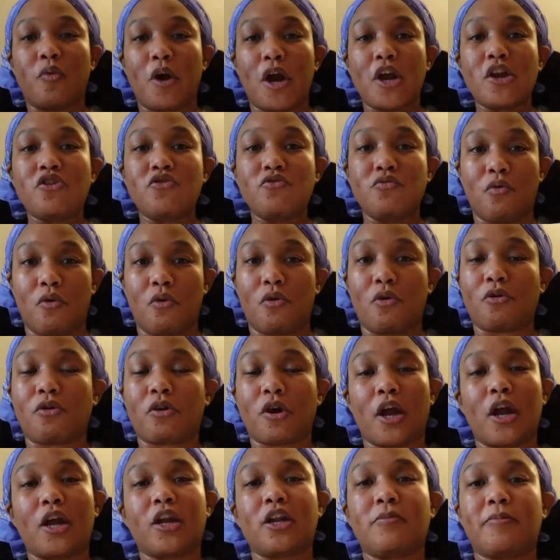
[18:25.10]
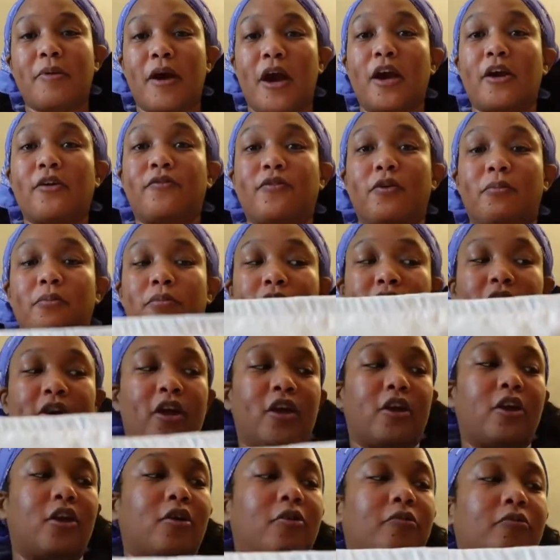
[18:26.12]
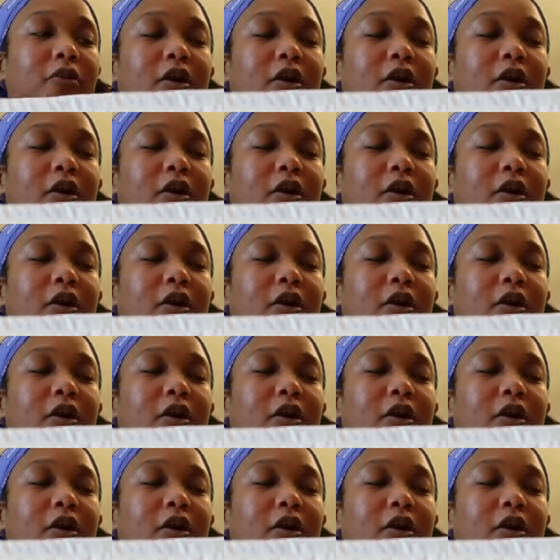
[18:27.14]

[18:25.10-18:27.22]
when you order any bag from Bottega,